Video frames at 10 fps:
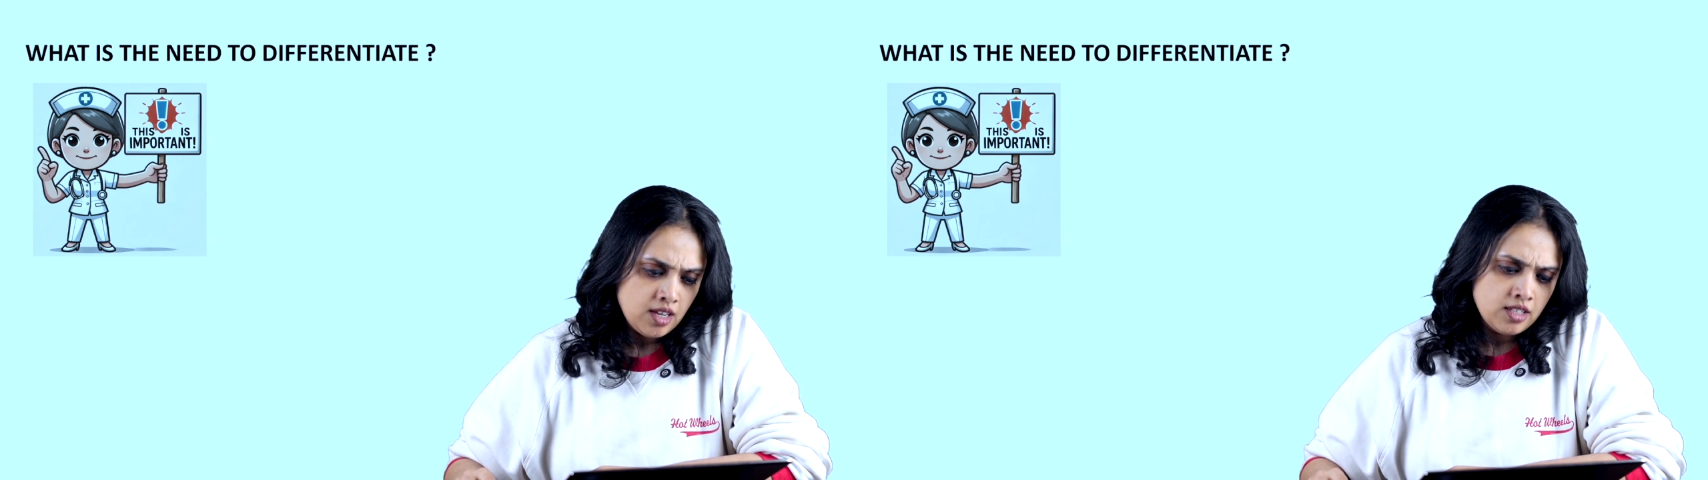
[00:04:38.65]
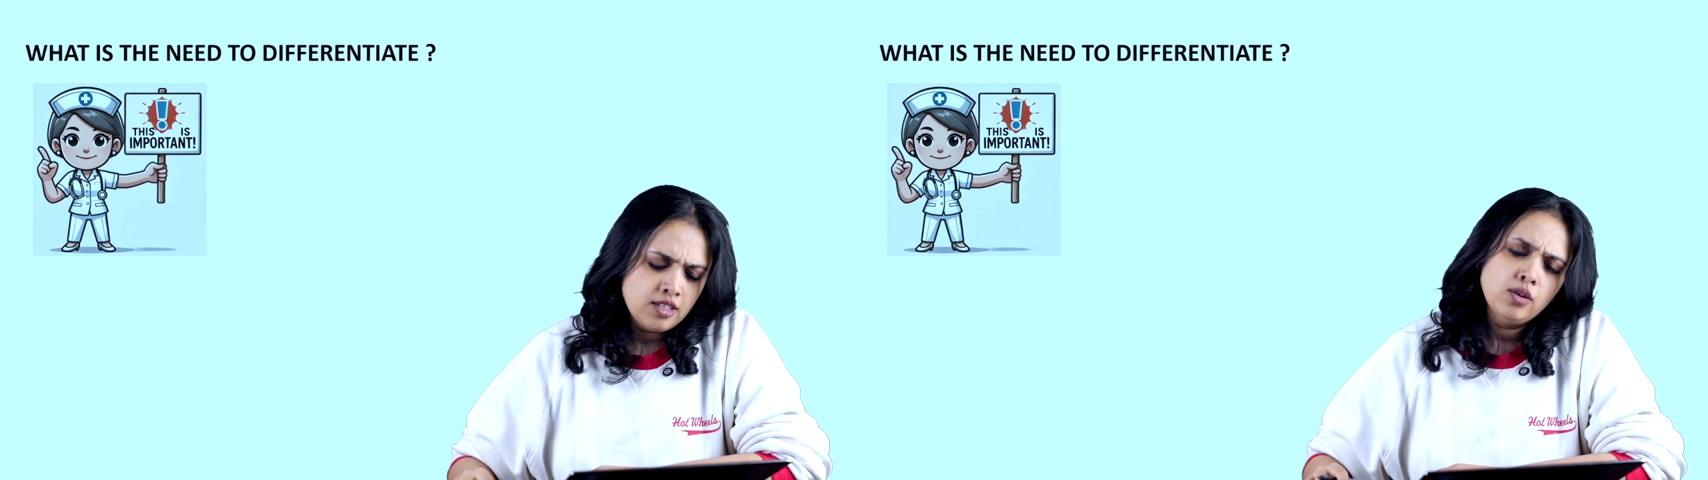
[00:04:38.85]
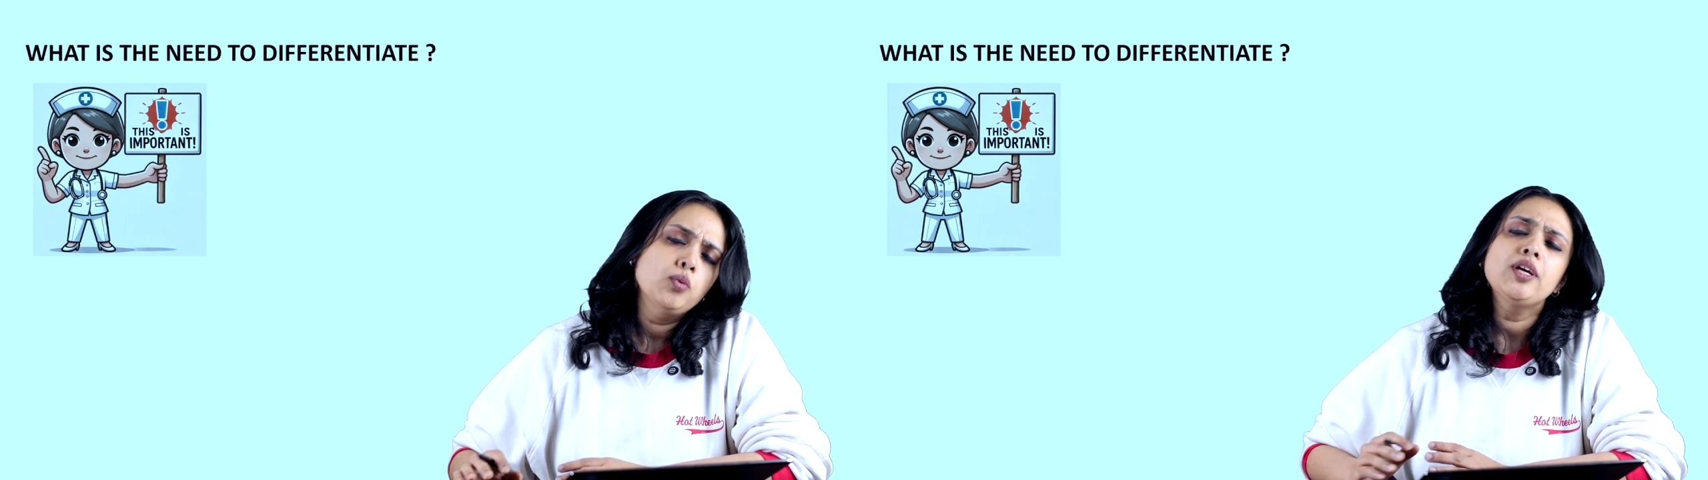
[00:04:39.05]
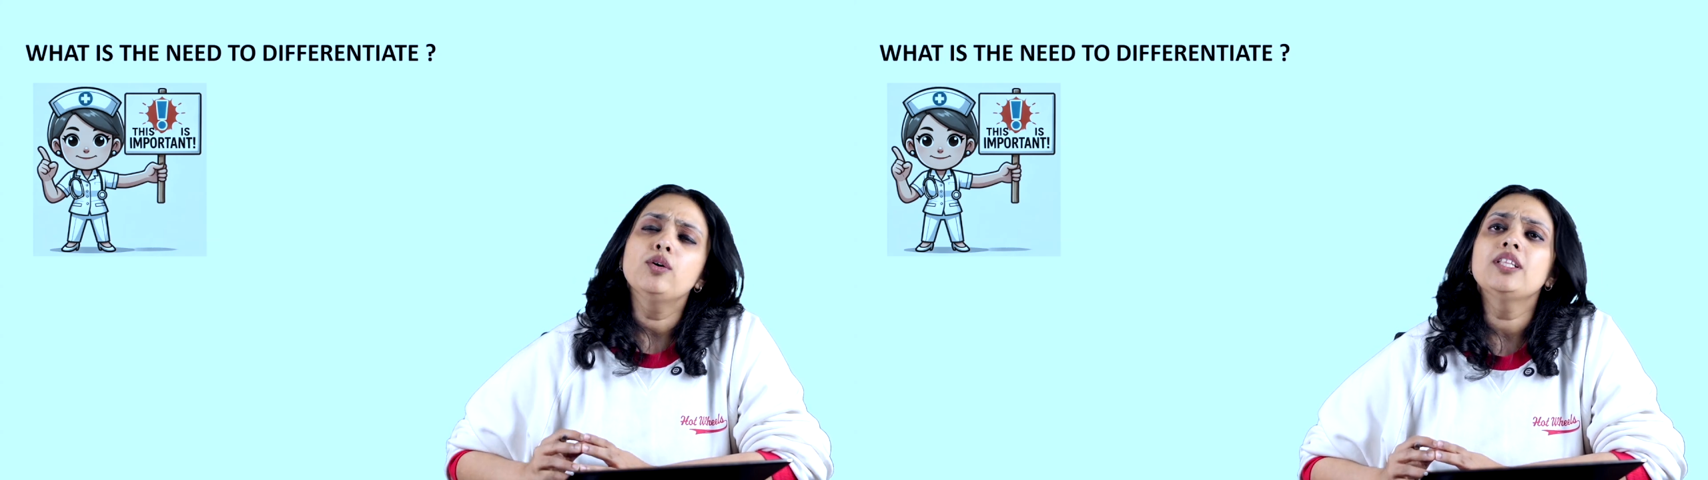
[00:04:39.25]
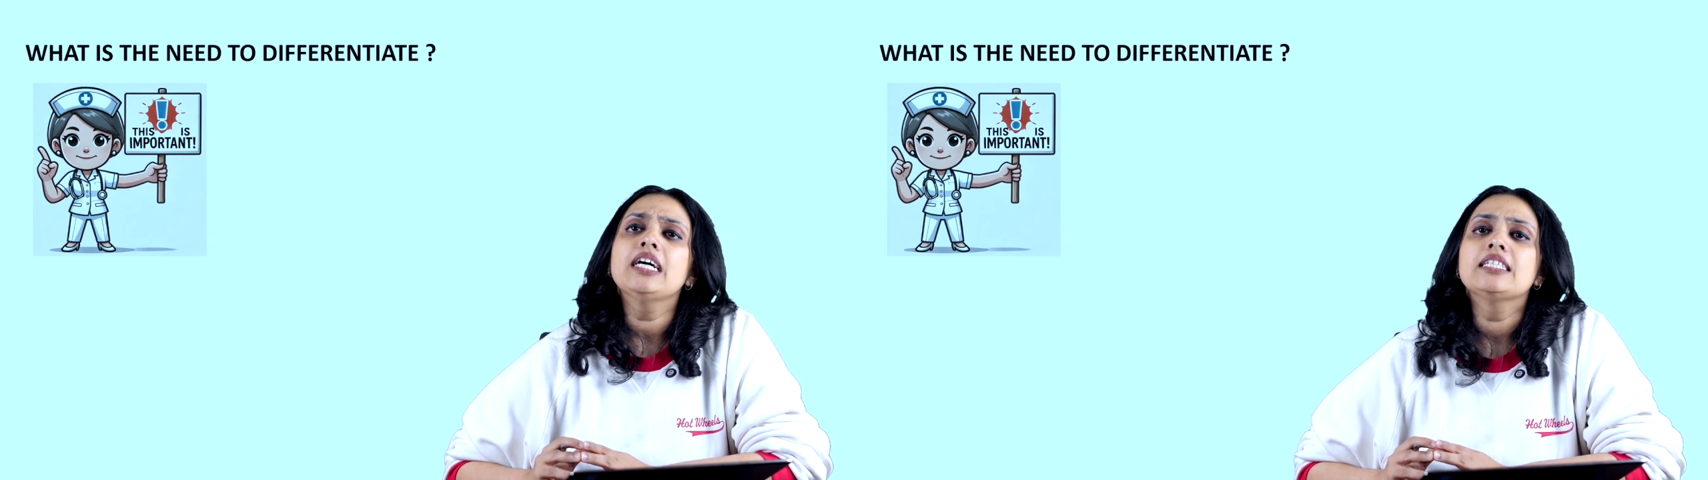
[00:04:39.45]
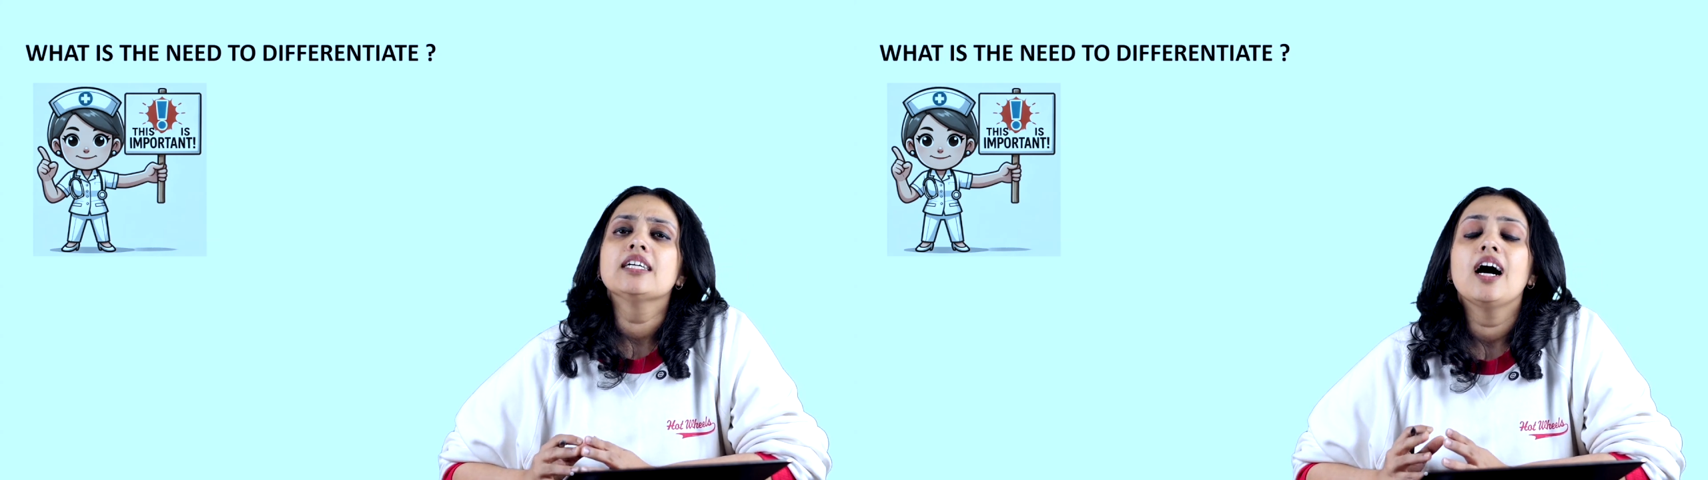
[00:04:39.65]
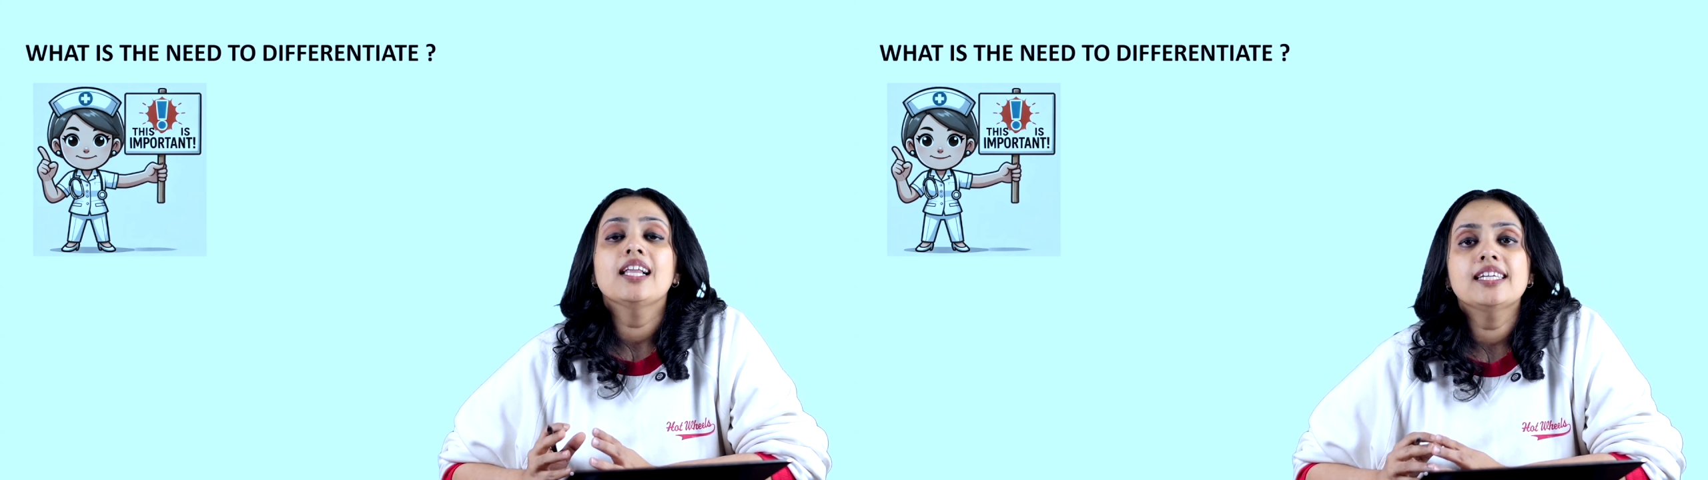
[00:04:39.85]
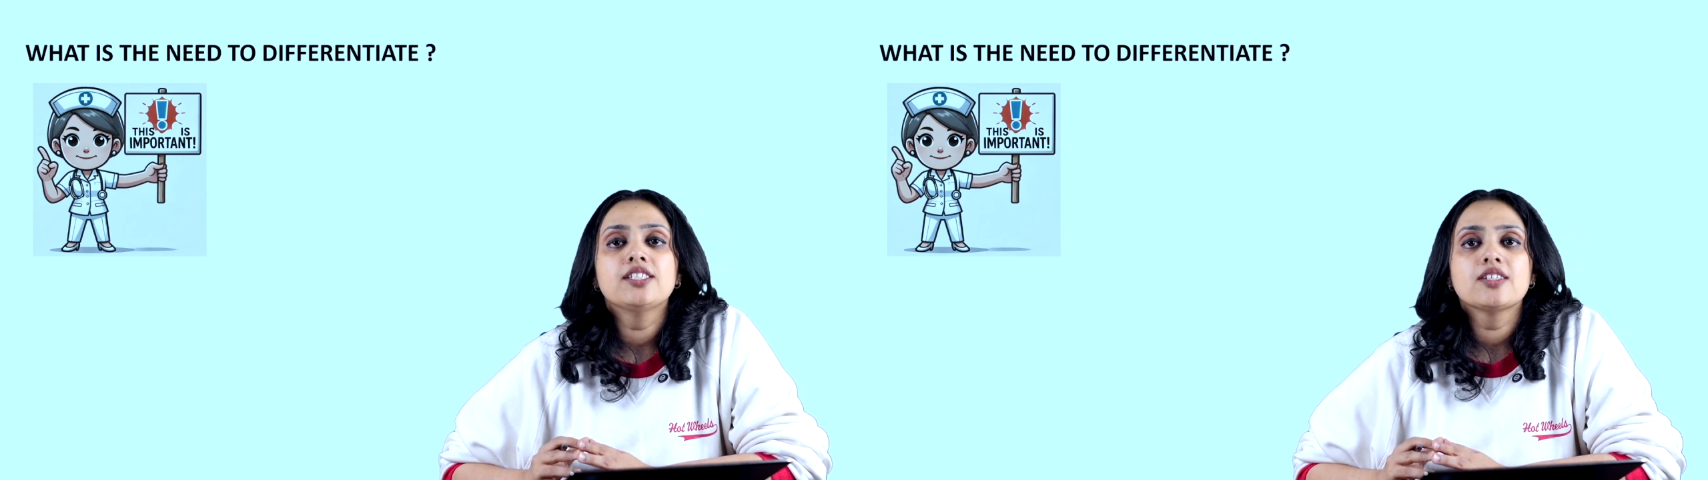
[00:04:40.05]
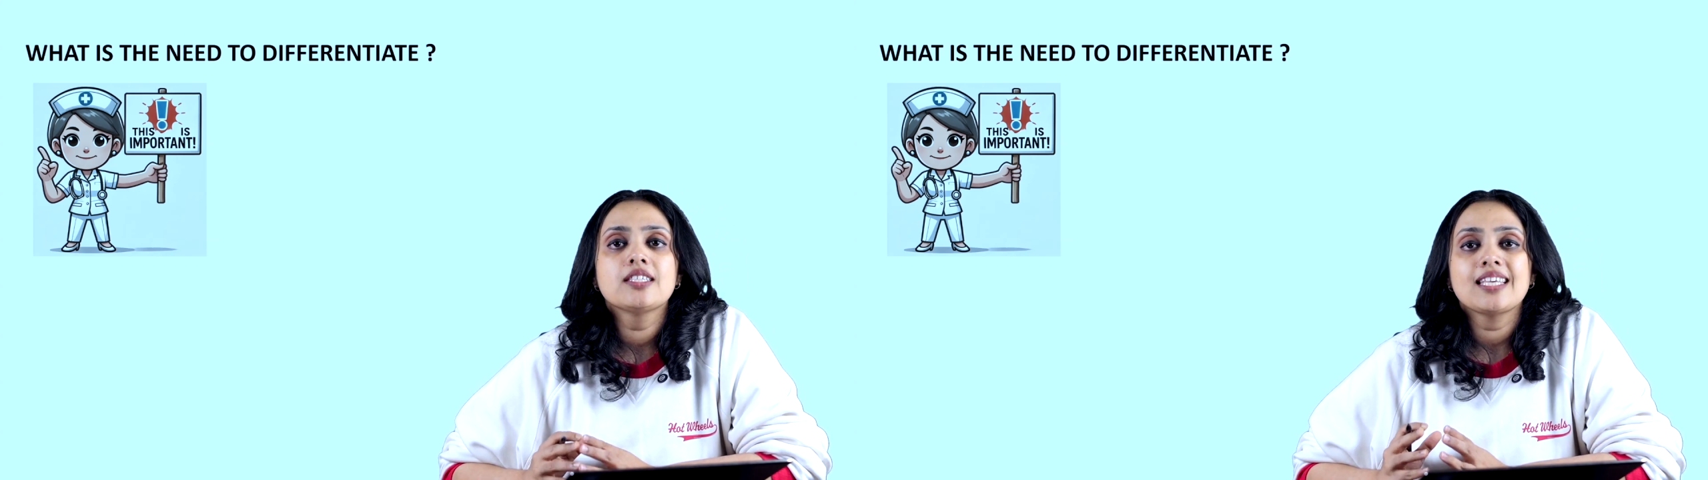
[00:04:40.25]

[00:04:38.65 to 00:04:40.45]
So we know that our letter is